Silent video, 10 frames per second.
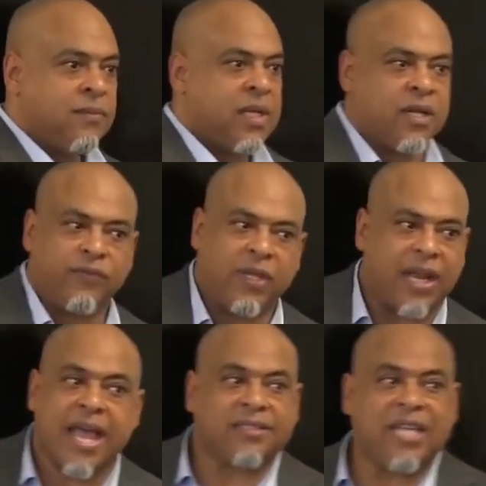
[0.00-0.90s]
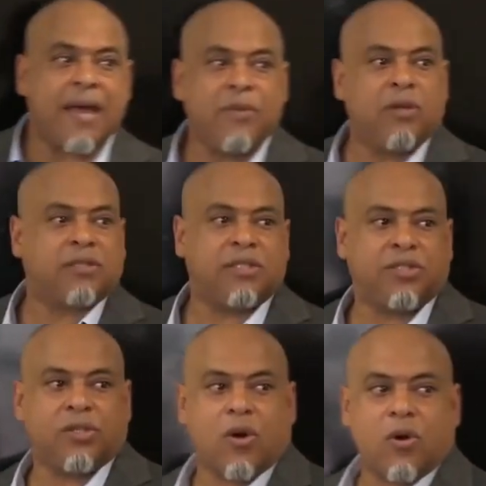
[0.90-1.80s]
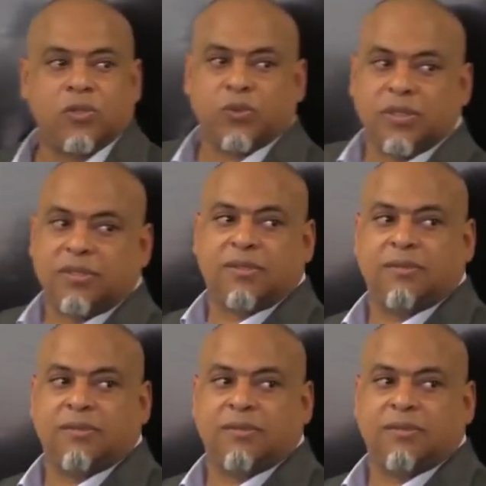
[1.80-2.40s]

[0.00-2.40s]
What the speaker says: And if the last time you looked at your goals was